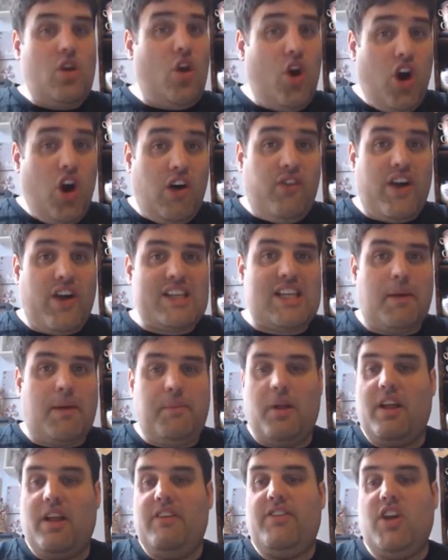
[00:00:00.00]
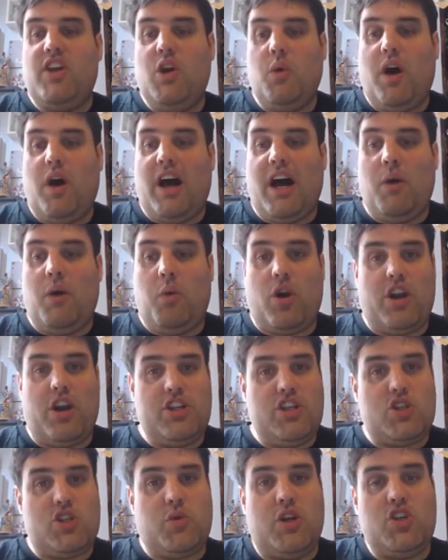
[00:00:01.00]
or for example, if you are wanting
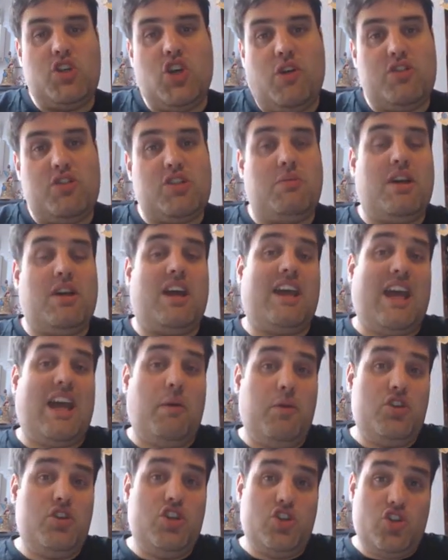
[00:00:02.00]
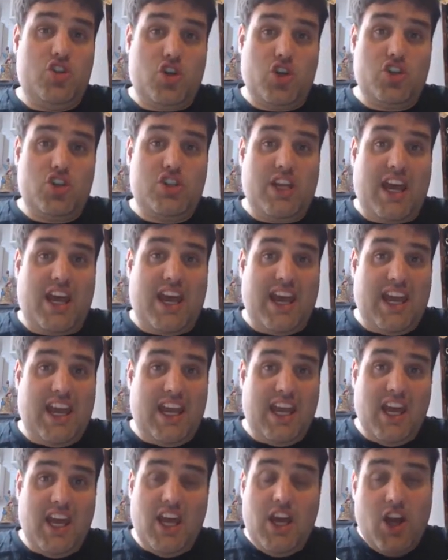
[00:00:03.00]
to switch off something again, which is just
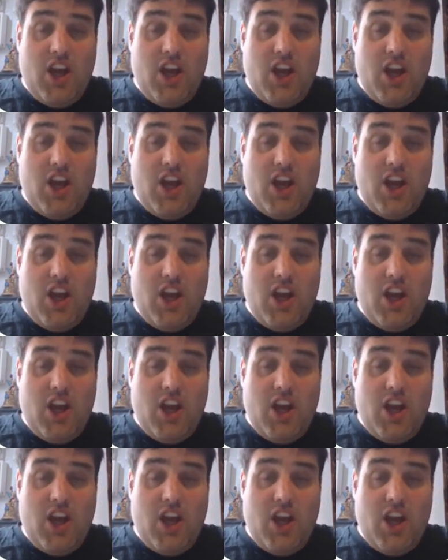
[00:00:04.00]
a